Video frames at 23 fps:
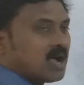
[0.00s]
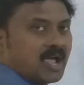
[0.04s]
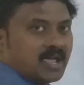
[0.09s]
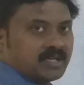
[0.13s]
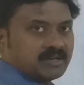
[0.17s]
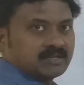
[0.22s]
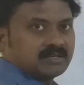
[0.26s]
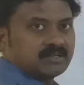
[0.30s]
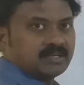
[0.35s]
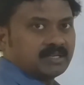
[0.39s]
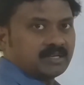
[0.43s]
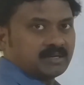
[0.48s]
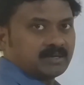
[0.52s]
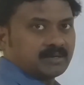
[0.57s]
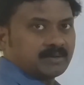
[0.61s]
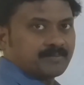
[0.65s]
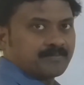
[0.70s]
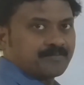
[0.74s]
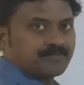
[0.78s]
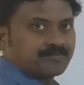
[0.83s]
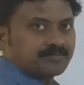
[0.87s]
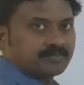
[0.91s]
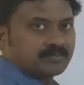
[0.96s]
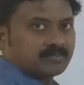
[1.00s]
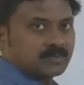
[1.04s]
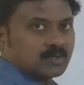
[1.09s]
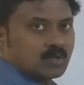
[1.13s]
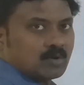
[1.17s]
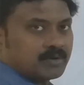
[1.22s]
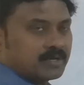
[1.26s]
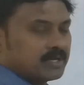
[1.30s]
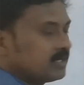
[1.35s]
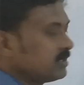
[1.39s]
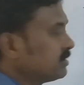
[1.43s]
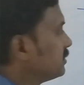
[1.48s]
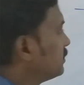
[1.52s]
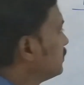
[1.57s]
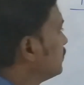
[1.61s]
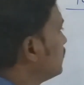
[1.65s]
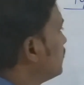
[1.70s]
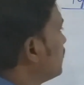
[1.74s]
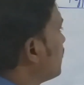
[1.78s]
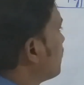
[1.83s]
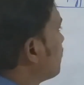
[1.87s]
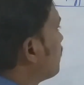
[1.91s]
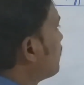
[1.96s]
iron nail. Okay,
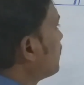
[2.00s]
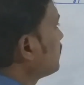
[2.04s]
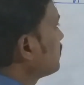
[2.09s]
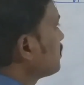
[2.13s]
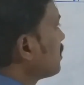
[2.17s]
but